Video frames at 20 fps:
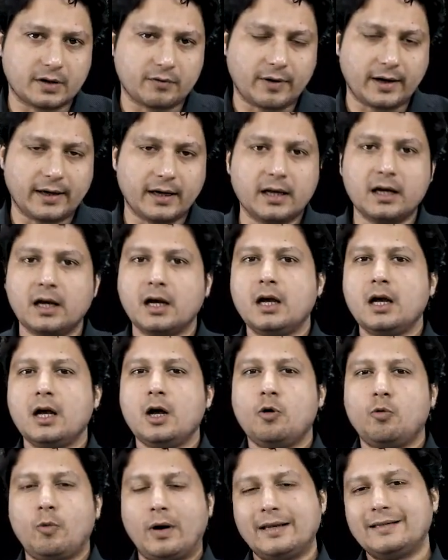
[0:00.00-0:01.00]
finding.
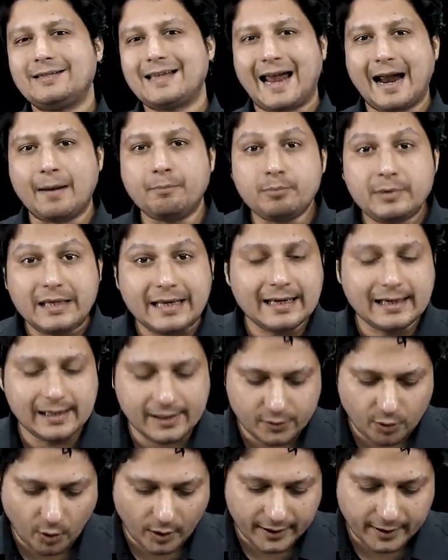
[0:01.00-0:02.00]
One is empty
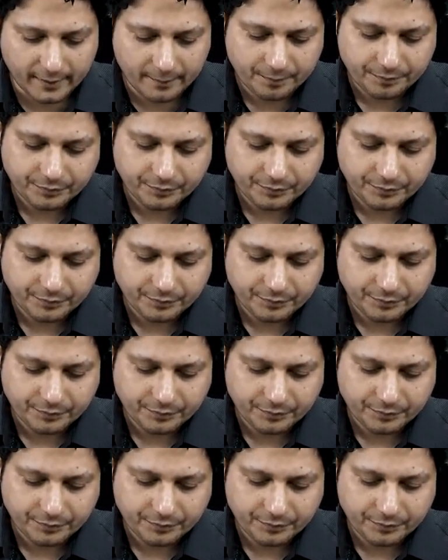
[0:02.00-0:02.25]
glenoid.